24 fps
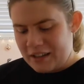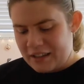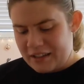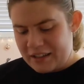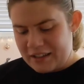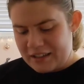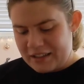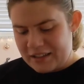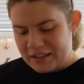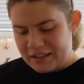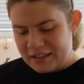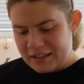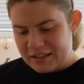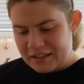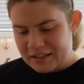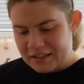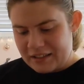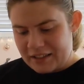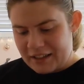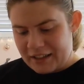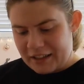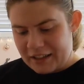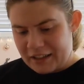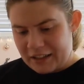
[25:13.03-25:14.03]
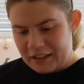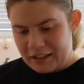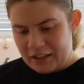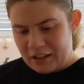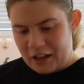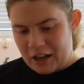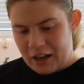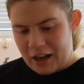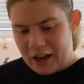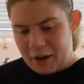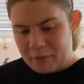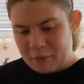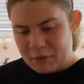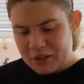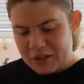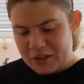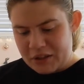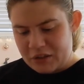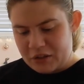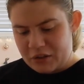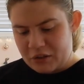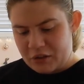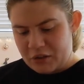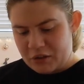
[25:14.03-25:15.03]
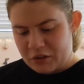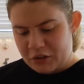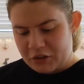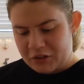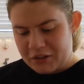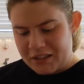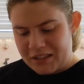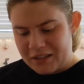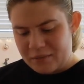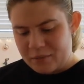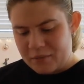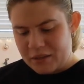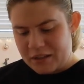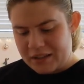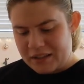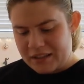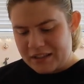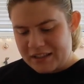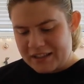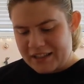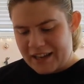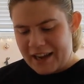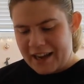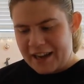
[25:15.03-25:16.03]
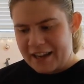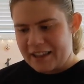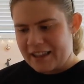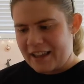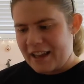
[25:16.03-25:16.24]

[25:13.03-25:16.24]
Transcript: It's like up until Christmas Day.